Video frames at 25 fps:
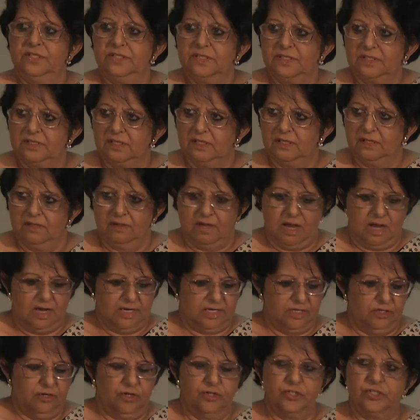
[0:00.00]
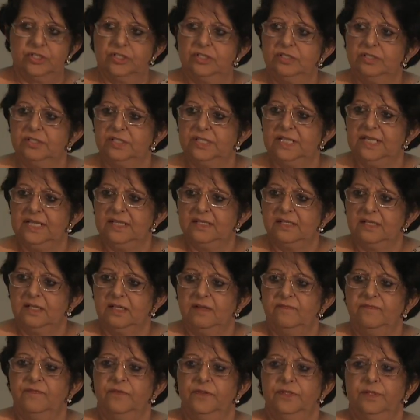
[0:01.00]
is uh, archaeological
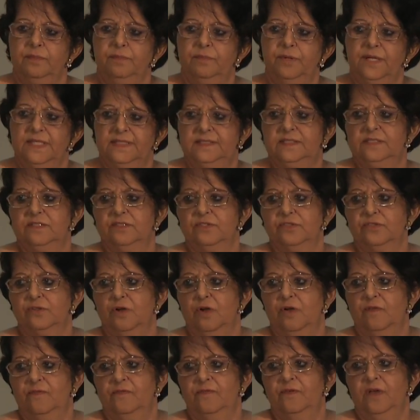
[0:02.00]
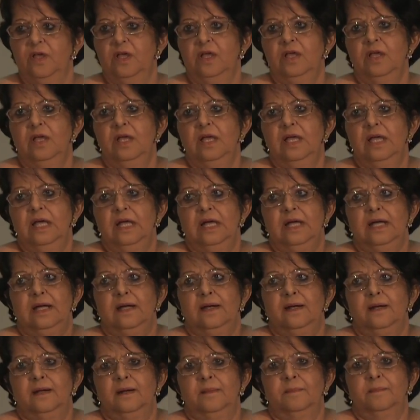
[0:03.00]
data for the presence of
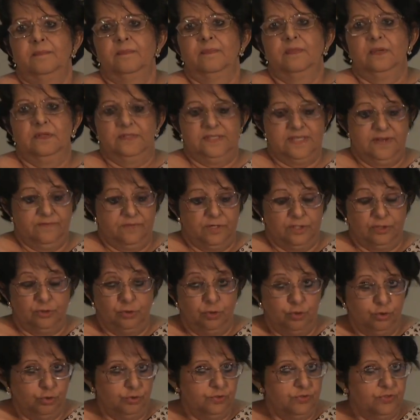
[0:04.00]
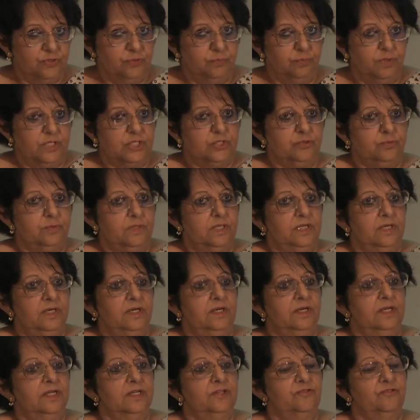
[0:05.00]
um, several goods which
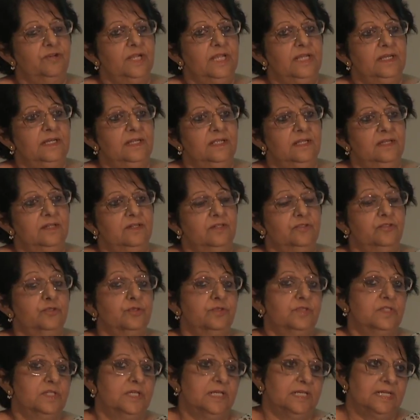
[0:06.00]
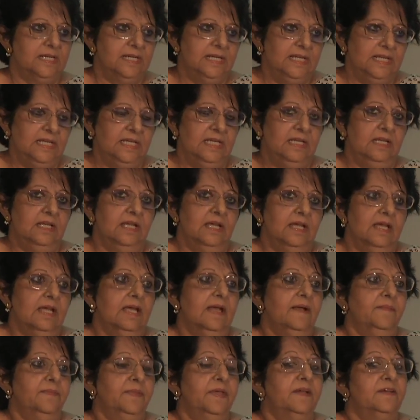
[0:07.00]
were uh, traded. So certainly
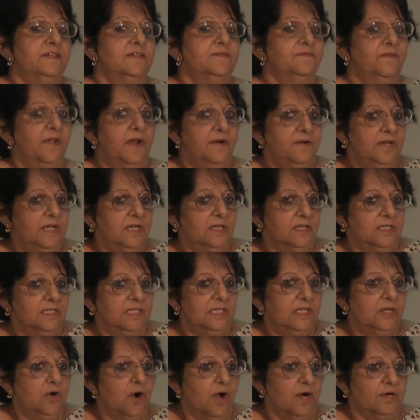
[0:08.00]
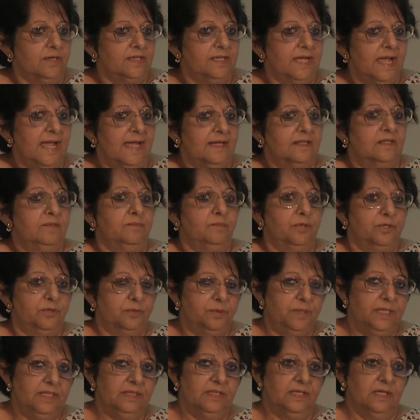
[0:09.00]
there is very early contact
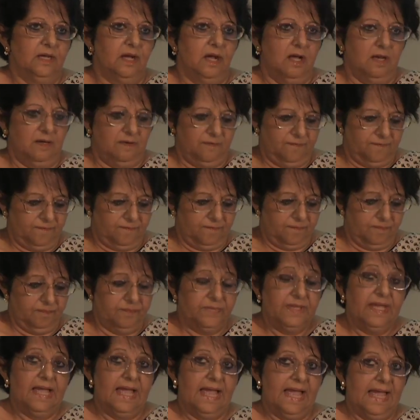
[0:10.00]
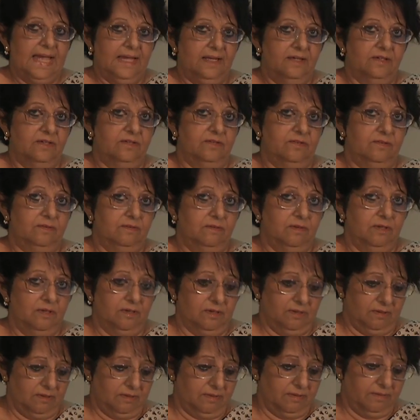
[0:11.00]
between the Gulf and
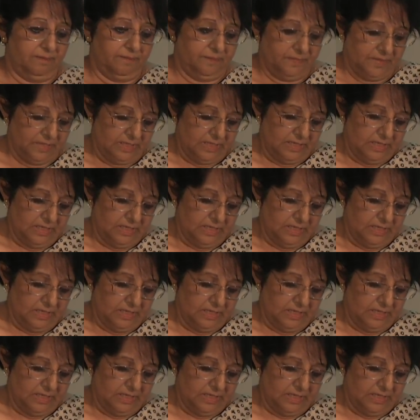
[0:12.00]
um,